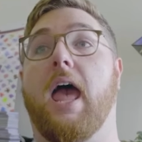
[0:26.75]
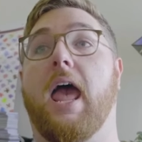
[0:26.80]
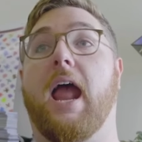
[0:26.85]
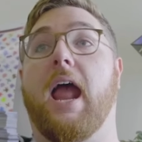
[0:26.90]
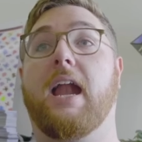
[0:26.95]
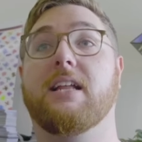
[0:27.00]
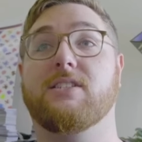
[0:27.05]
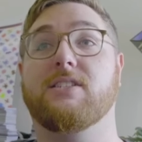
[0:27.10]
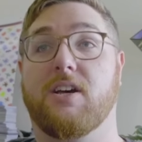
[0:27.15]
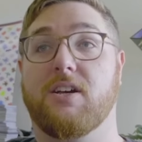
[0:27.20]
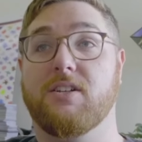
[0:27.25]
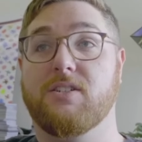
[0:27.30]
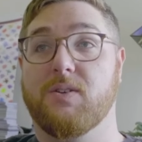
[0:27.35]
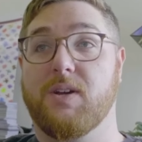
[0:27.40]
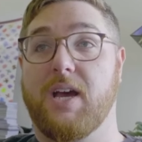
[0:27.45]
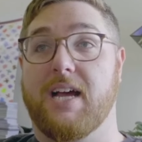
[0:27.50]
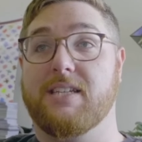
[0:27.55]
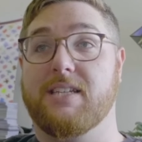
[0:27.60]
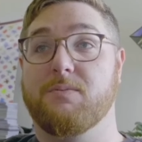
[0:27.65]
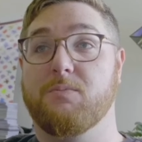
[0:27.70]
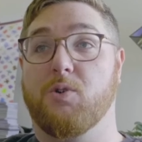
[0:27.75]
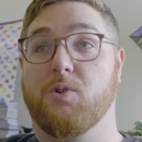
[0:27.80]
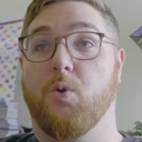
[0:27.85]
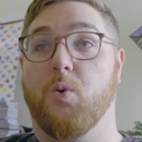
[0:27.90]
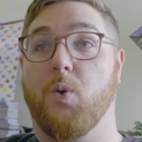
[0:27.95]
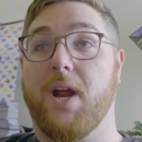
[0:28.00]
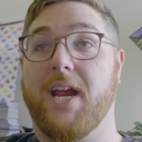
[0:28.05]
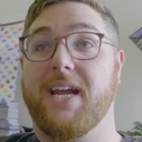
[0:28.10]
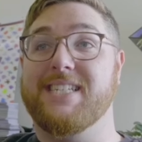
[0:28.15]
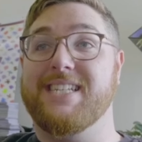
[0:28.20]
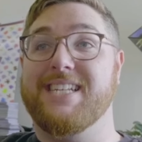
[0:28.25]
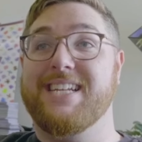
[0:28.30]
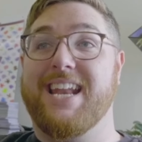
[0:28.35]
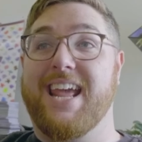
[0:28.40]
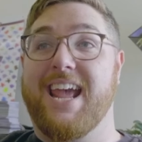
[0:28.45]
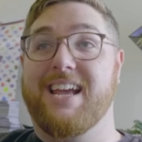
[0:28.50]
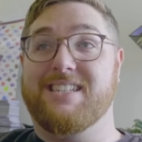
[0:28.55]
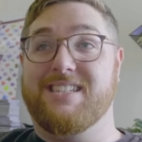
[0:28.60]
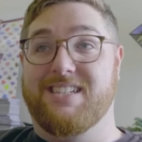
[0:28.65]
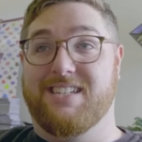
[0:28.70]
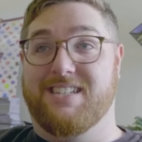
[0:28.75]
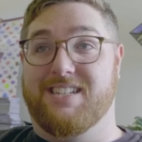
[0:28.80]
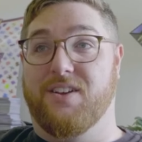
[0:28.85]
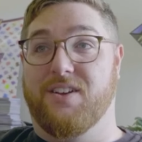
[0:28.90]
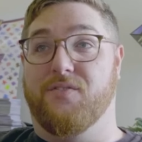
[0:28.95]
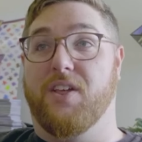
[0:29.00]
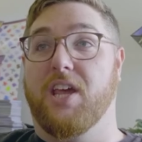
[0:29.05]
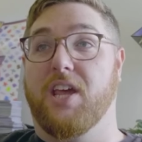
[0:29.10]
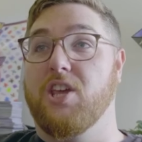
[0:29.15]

And it's also got some crazy nasty stuff like